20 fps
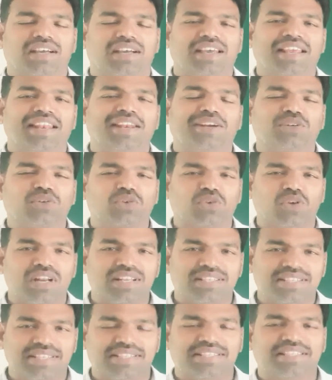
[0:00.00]

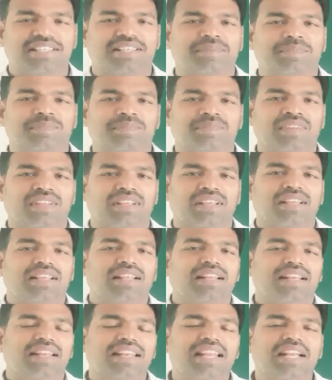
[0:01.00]
electrolysis,
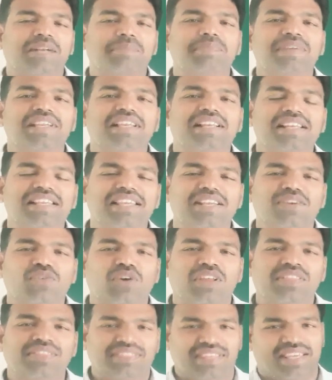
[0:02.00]
let me clear
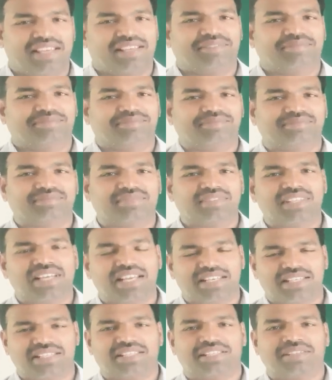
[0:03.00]
one thing,
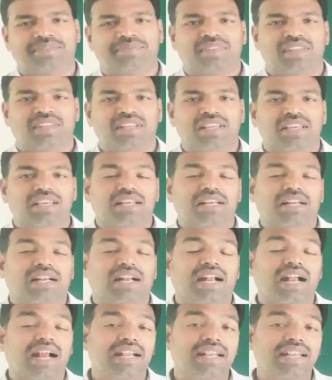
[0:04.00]
that
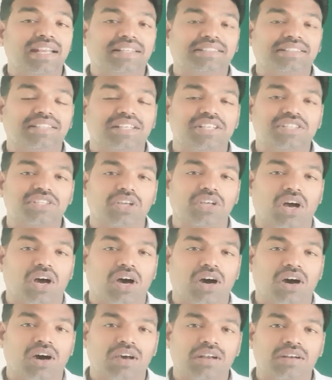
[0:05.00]
conductors
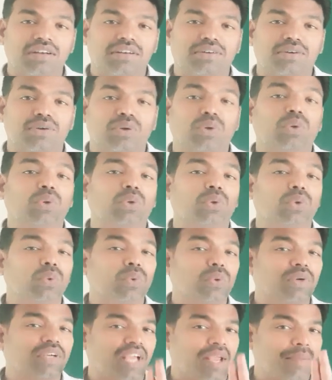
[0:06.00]
are
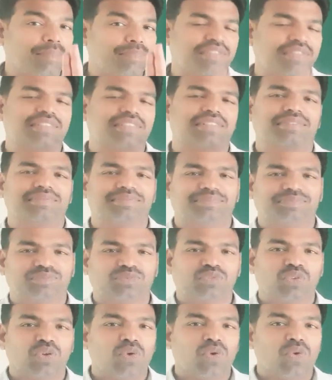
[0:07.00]
two types.
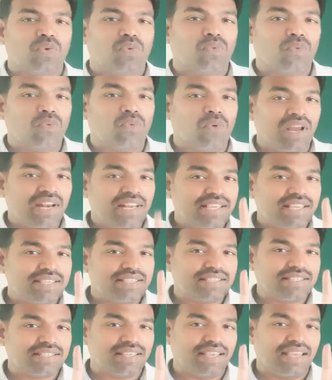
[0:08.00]
One
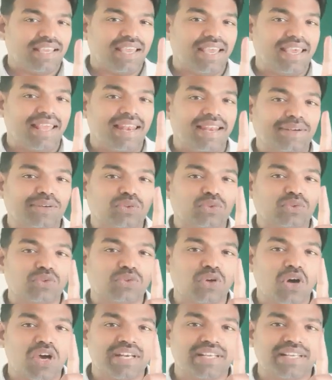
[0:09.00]
is
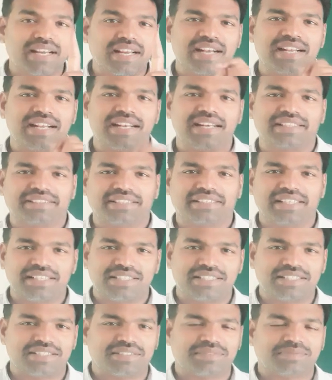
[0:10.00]
electronic
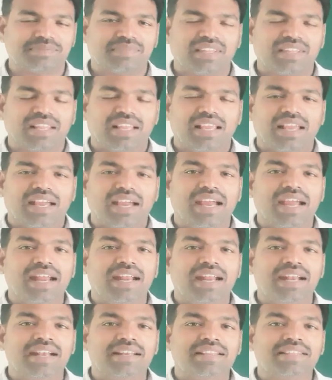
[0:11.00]
conductors
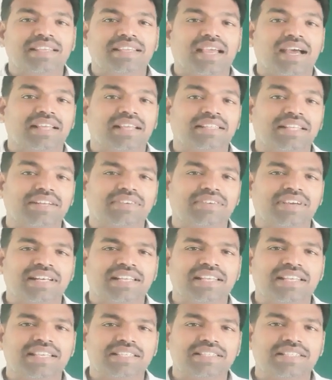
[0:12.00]
and the other one
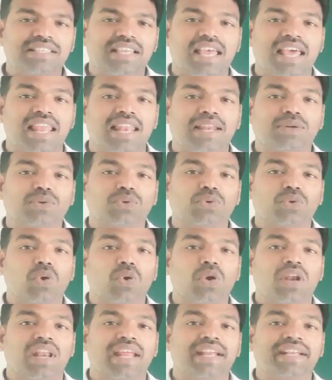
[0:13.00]
is
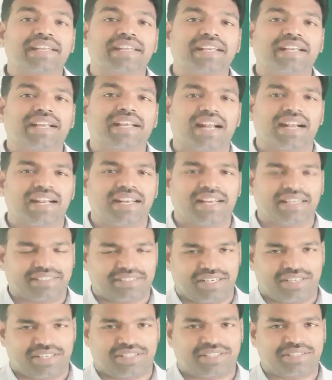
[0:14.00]
electrolytic
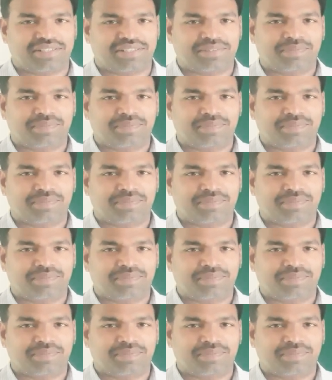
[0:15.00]
conductors.